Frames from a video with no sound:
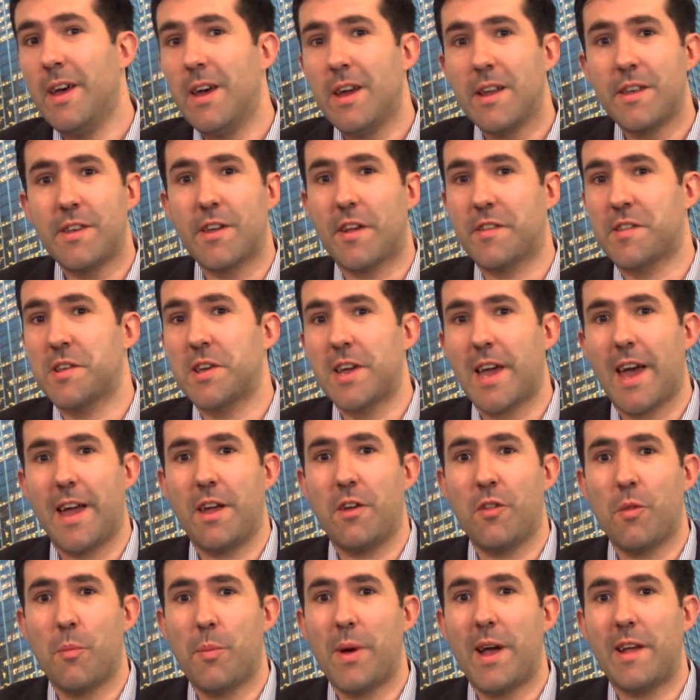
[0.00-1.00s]
It doesn't get
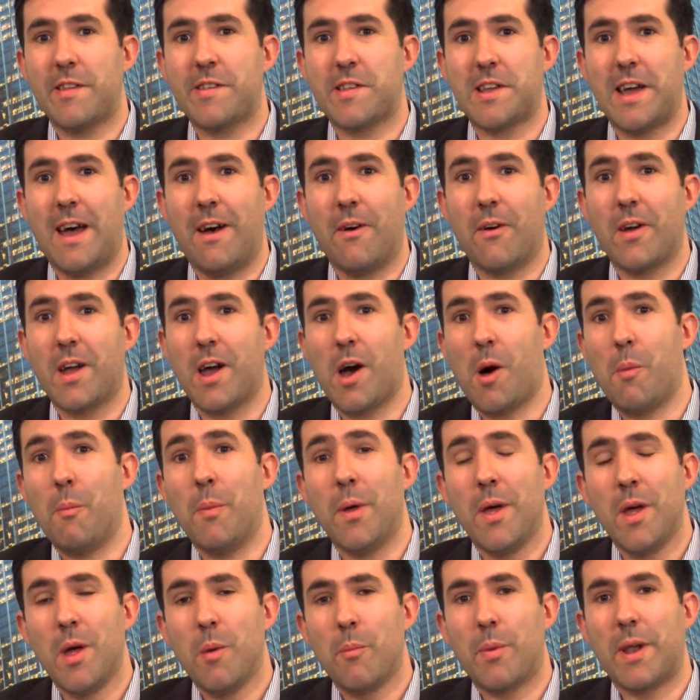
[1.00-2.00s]
you the best
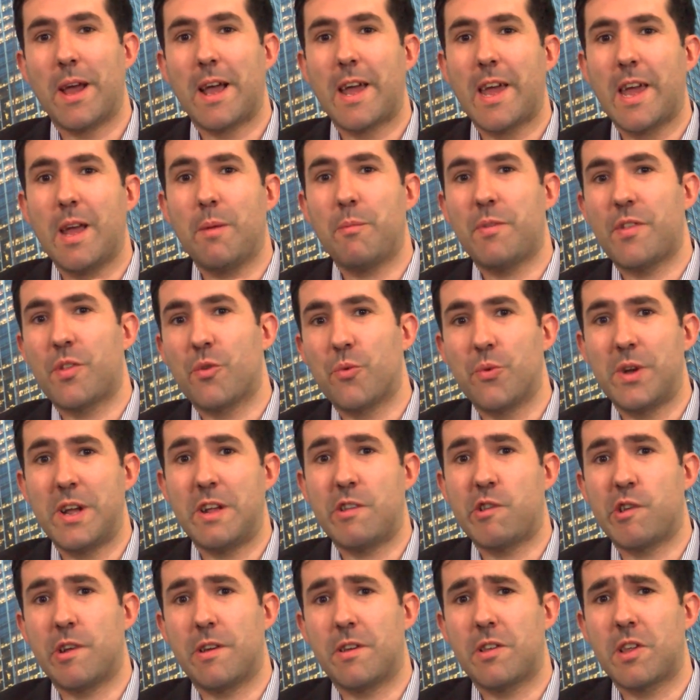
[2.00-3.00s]
outcome, but it keeps the
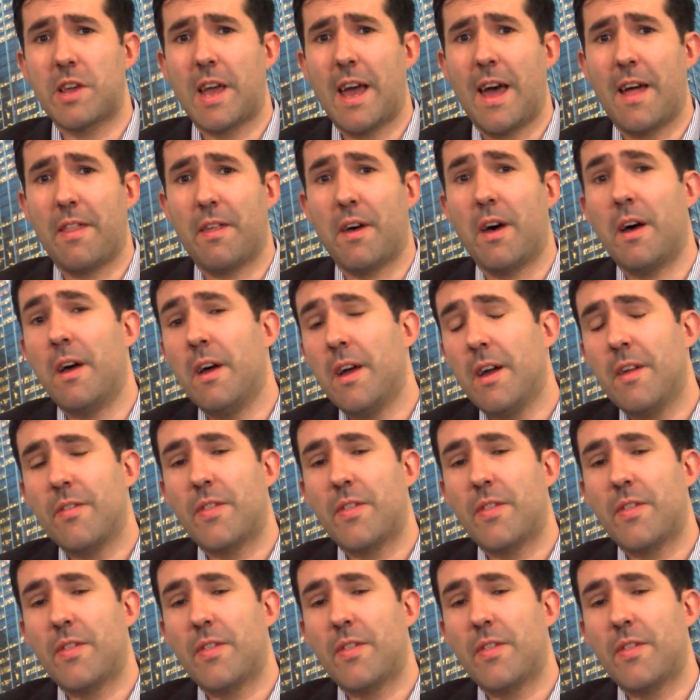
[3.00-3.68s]
region together.